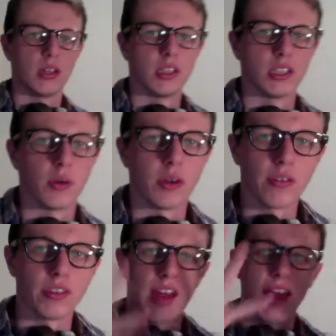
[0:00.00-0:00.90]
So we'll give
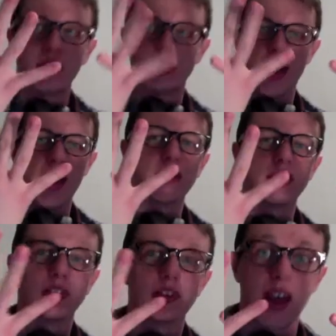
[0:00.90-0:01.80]
it an
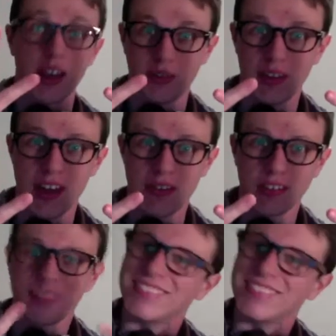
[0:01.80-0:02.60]
8 out of 11.